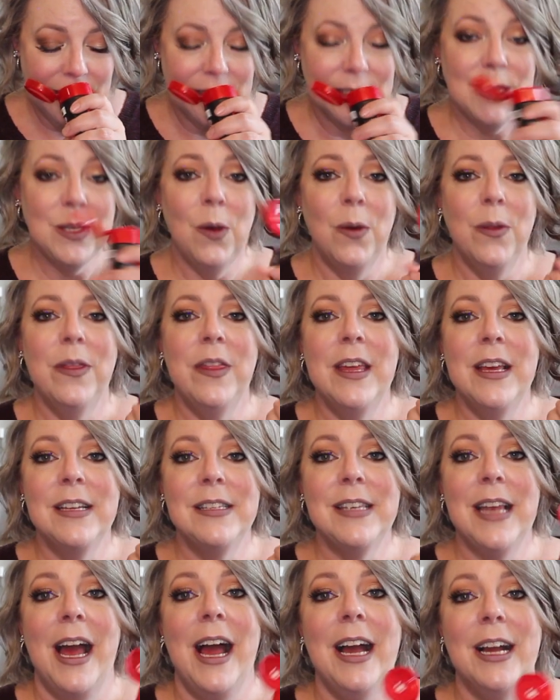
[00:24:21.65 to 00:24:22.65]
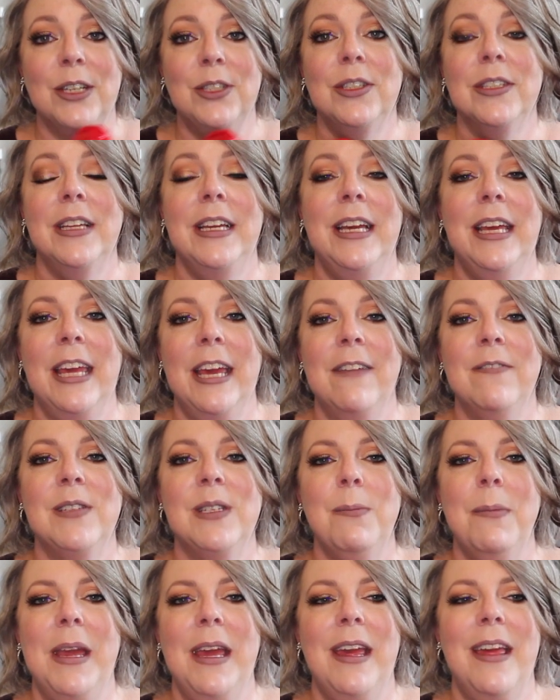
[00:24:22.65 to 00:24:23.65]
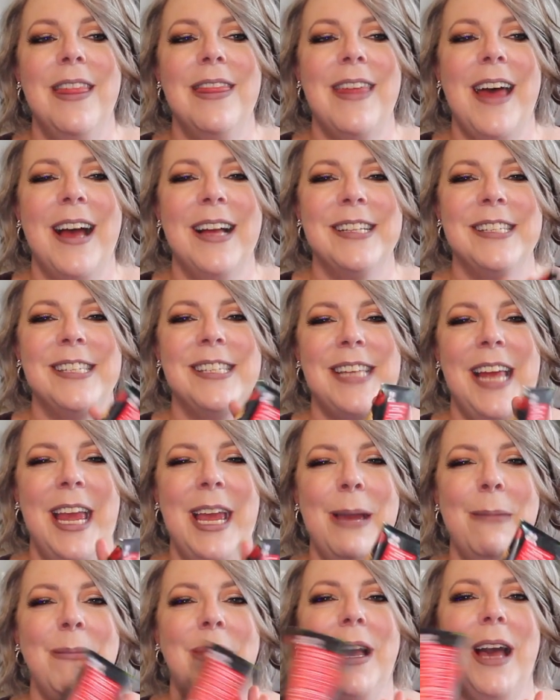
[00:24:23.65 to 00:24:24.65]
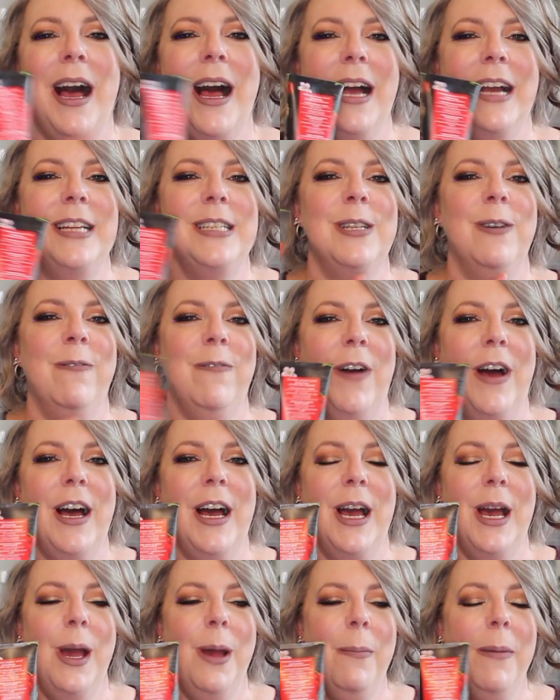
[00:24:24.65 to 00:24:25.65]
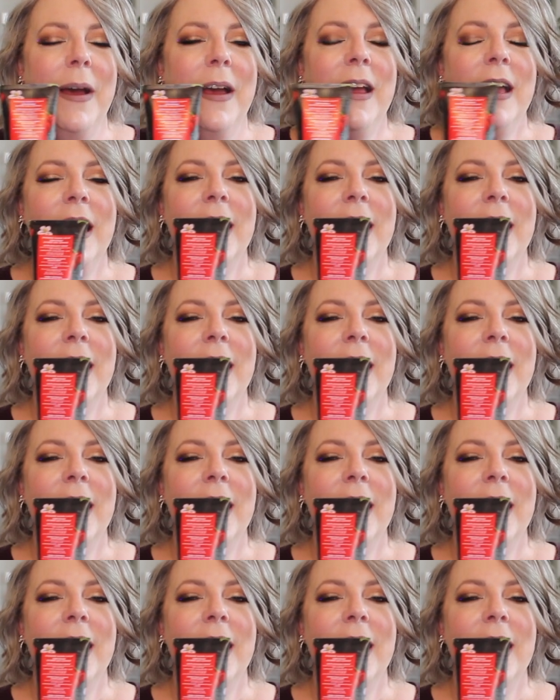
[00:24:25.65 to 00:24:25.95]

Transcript: So this actually gives me that same kind of vibe.